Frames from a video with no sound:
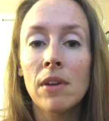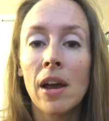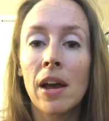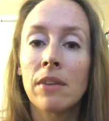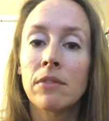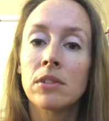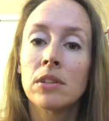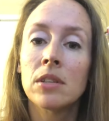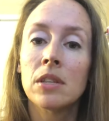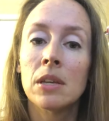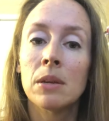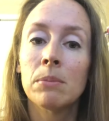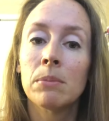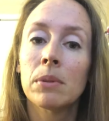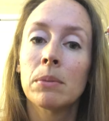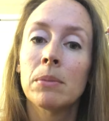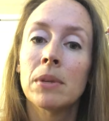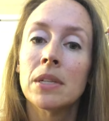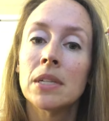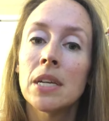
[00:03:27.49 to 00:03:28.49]
after the
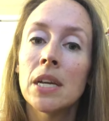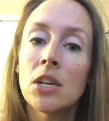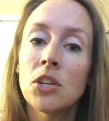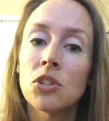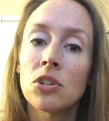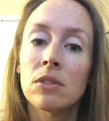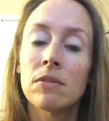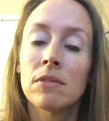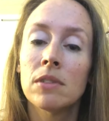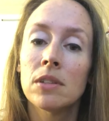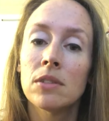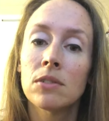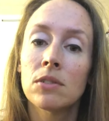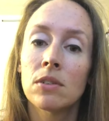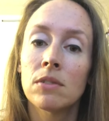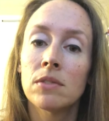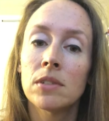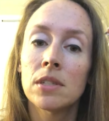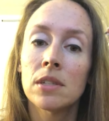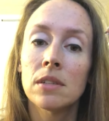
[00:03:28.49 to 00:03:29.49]
implementation of these
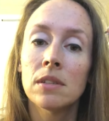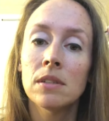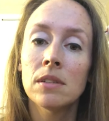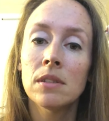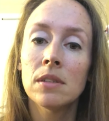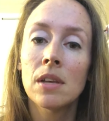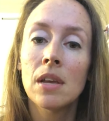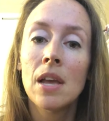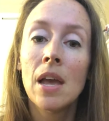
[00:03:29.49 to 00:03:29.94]
services